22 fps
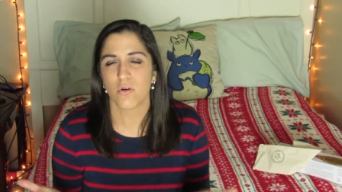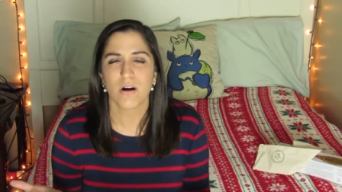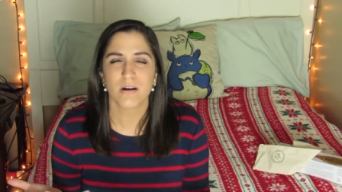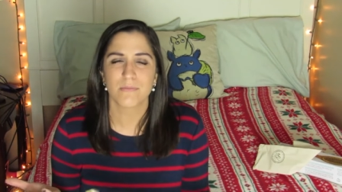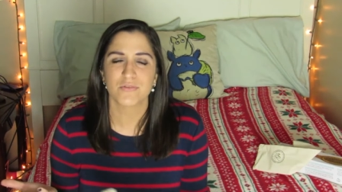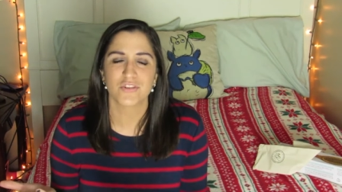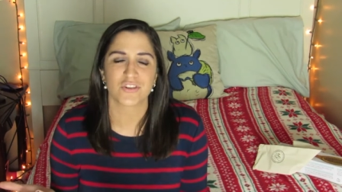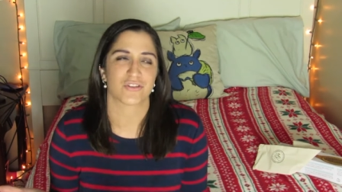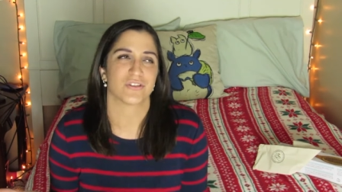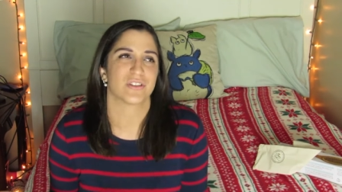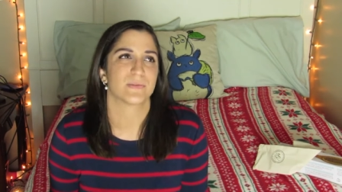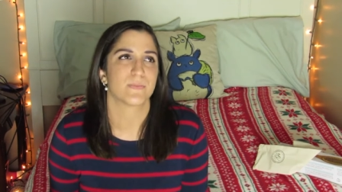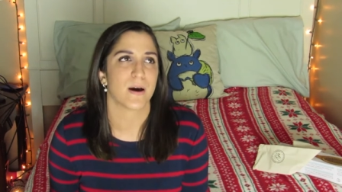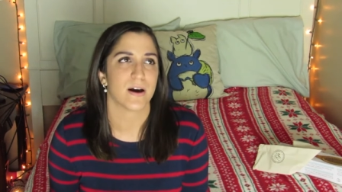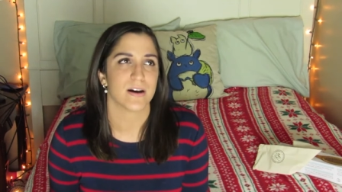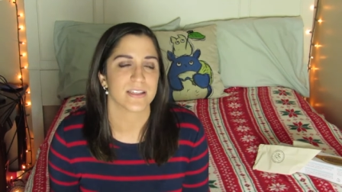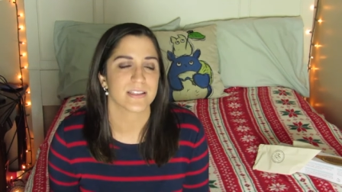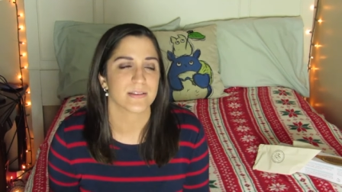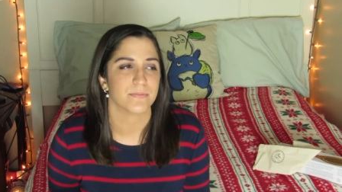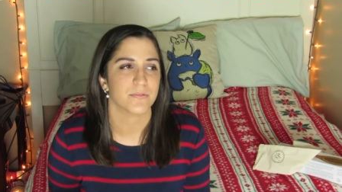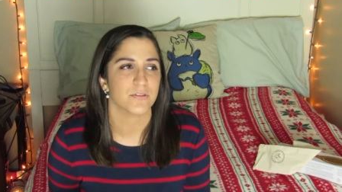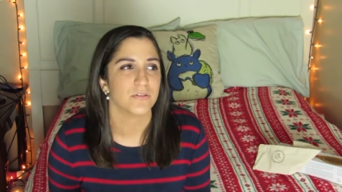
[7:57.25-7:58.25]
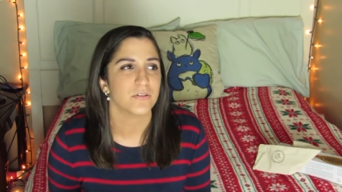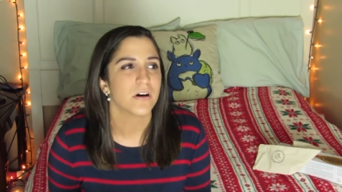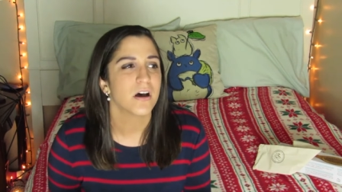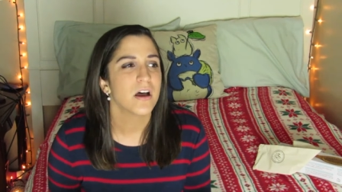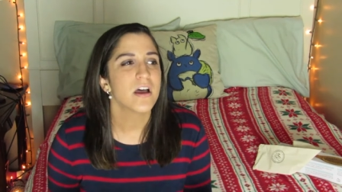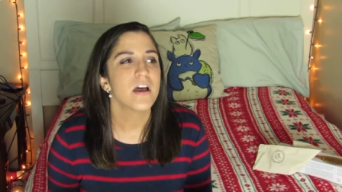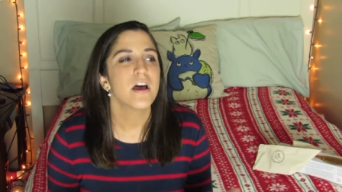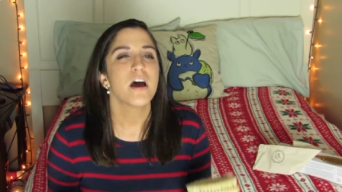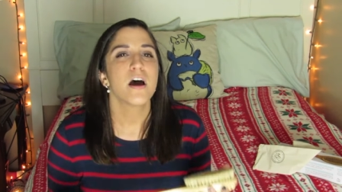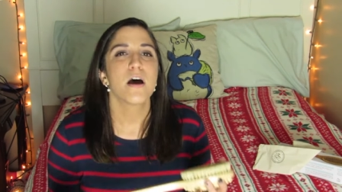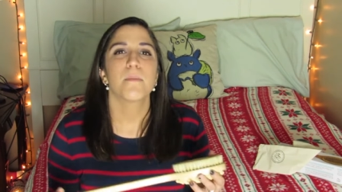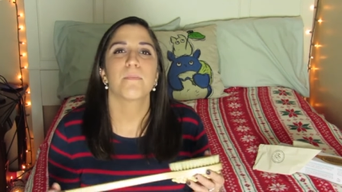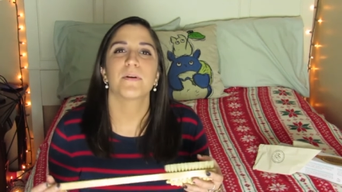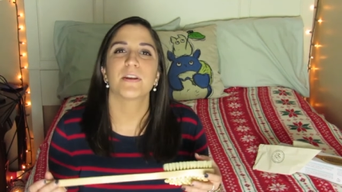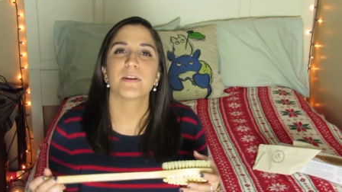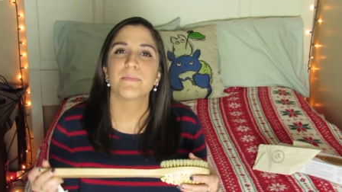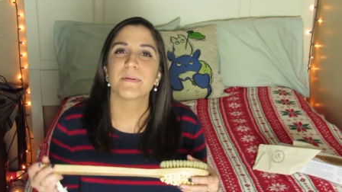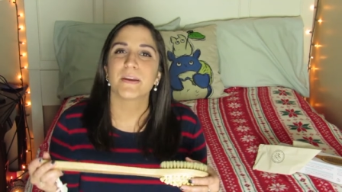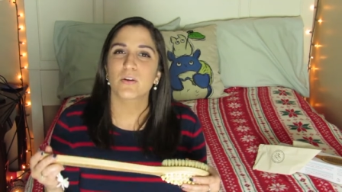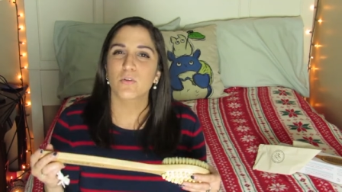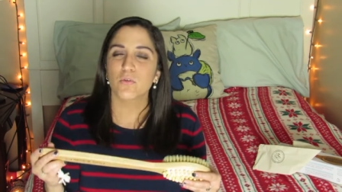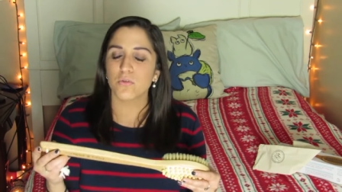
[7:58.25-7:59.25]
Well, I'm sure it's possible, but
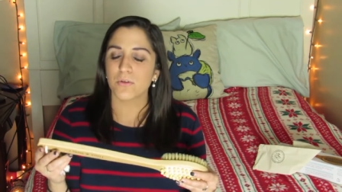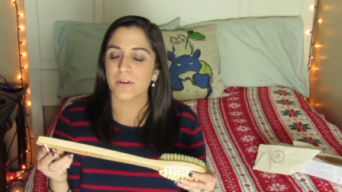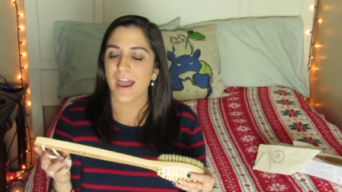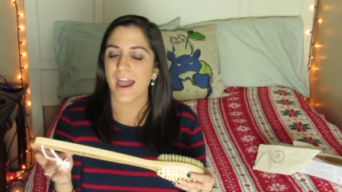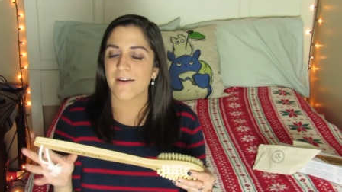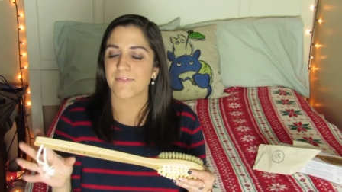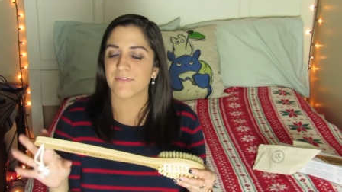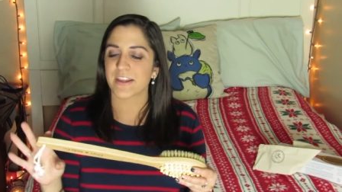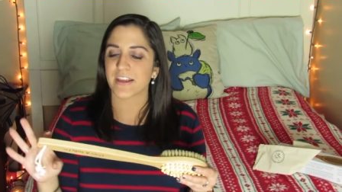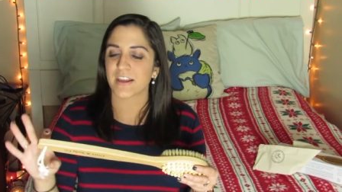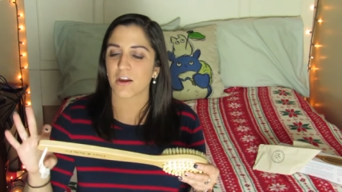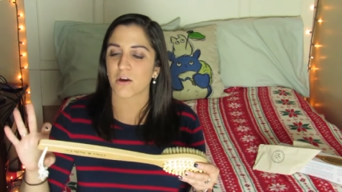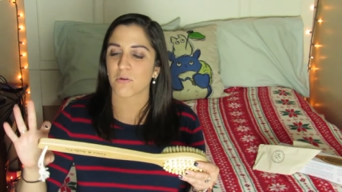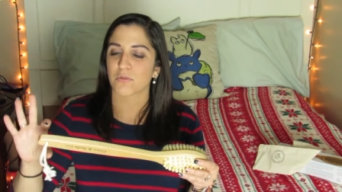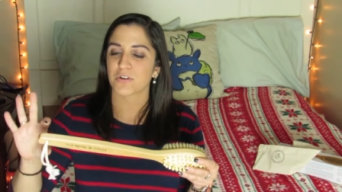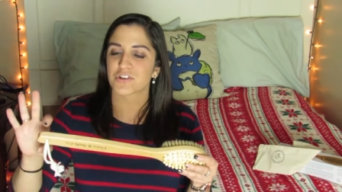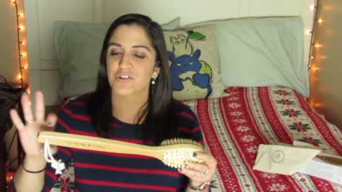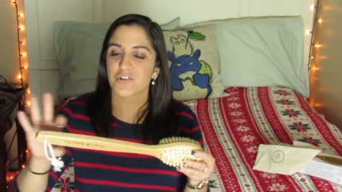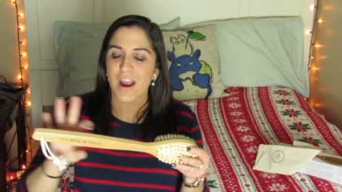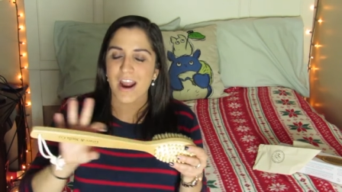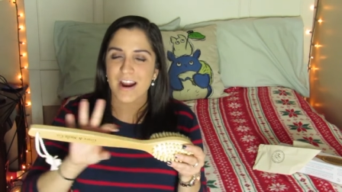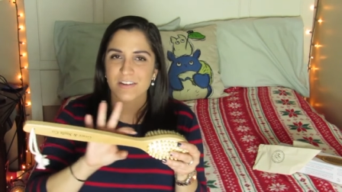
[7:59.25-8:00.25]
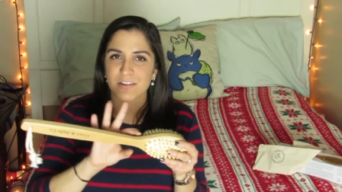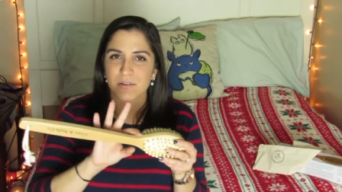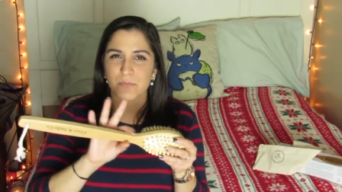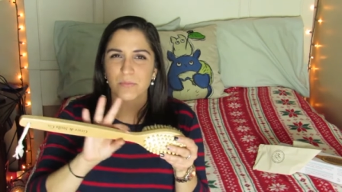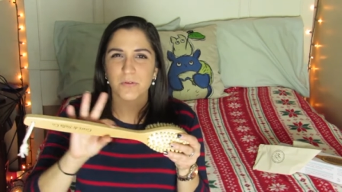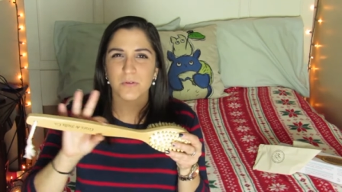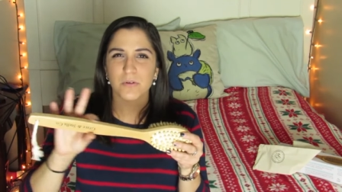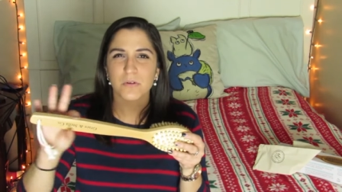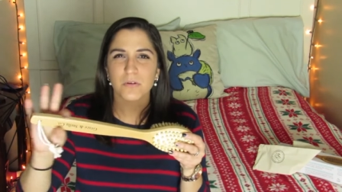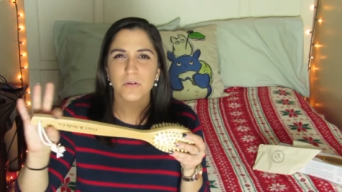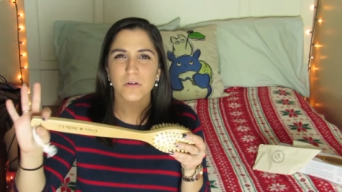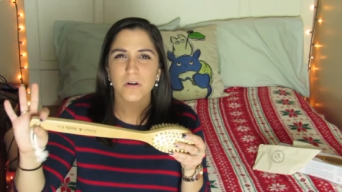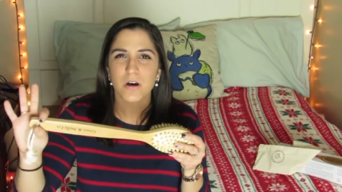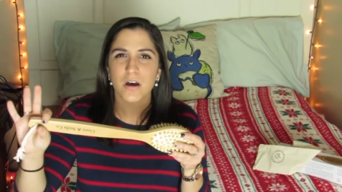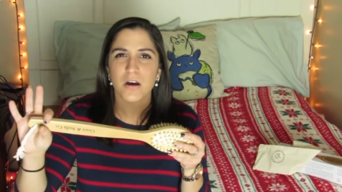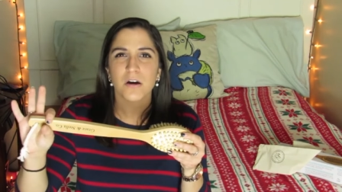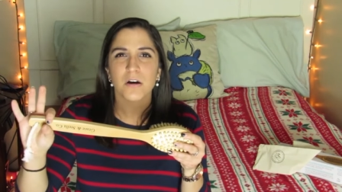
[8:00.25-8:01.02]
it'd be cool to have like a retractable